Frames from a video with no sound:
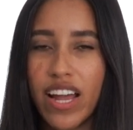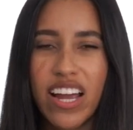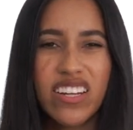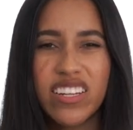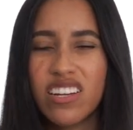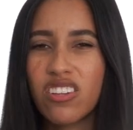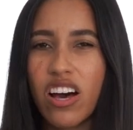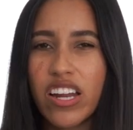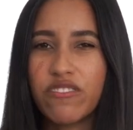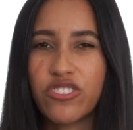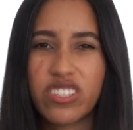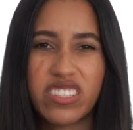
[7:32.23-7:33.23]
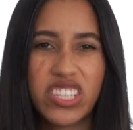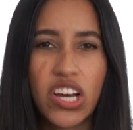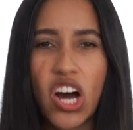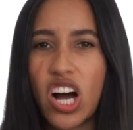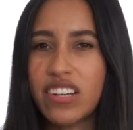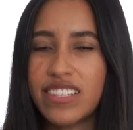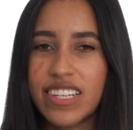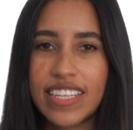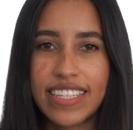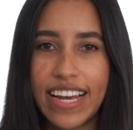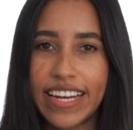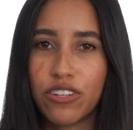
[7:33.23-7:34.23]
and in a lot of just toxic
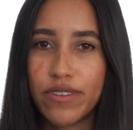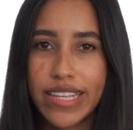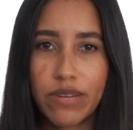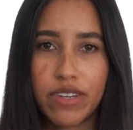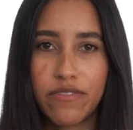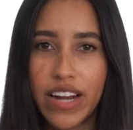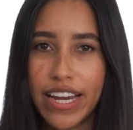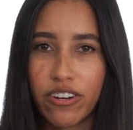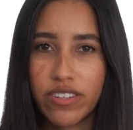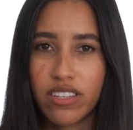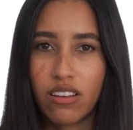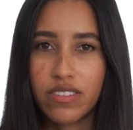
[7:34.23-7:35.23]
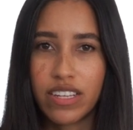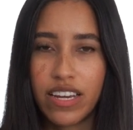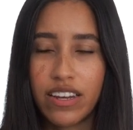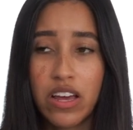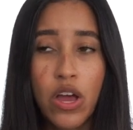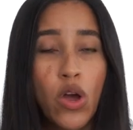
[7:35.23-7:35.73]
cycles that we find ourselves in,